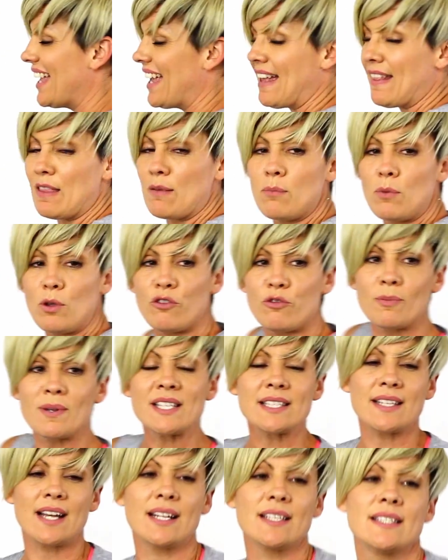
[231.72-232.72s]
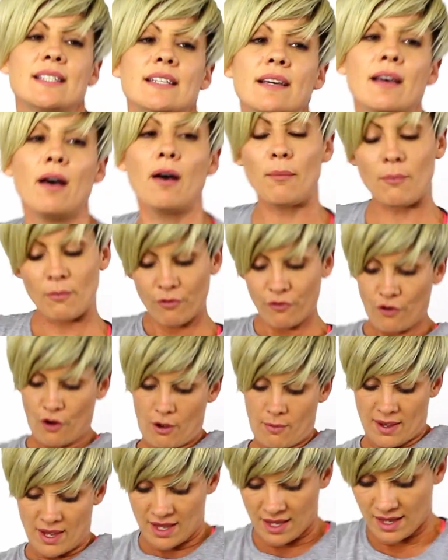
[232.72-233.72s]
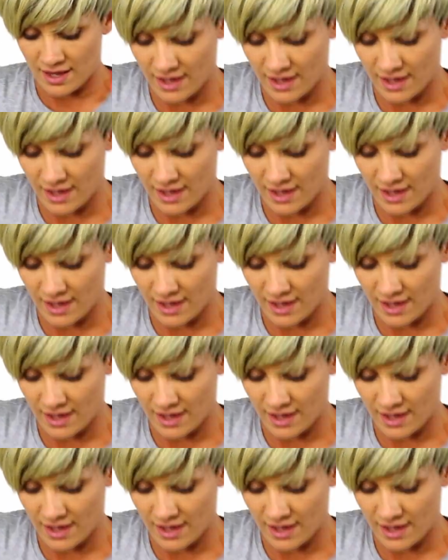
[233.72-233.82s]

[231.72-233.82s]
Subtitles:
and the movement starts to come from